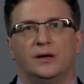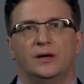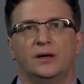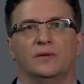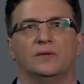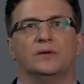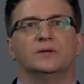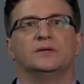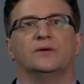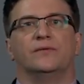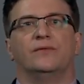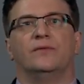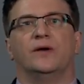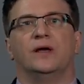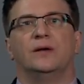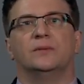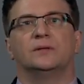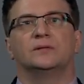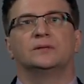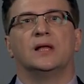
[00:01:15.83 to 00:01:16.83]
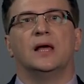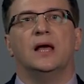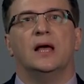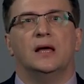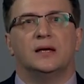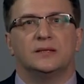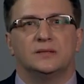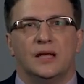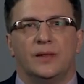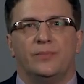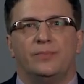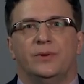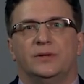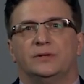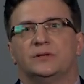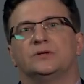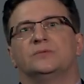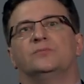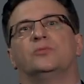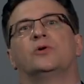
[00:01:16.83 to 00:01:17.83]
He was a famous St.
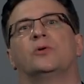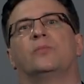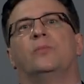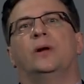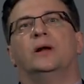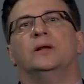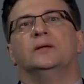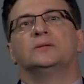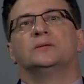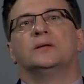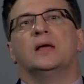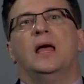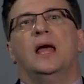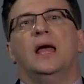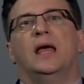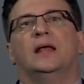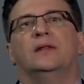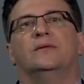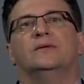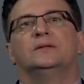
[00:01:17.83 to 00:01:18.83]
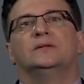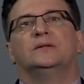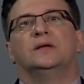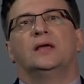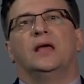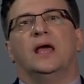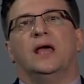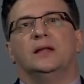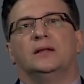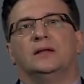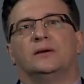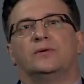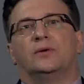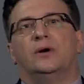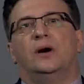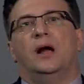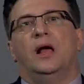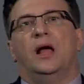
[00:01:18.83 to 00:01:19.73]
Petersburg police investigator